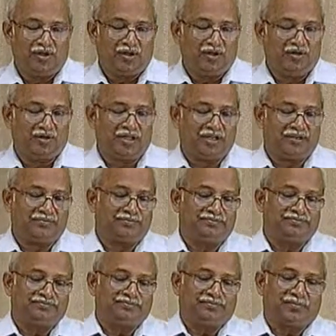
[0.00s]
Okay.
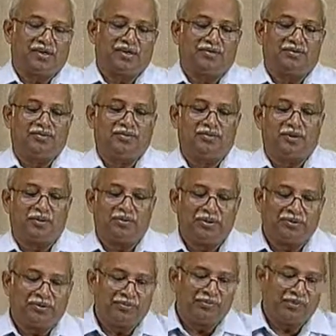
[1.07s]
Coming
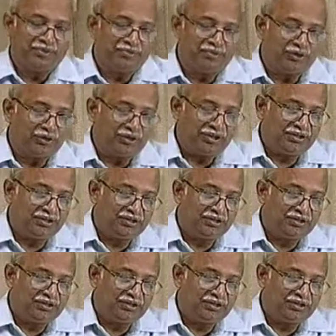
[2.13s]
from beam theory,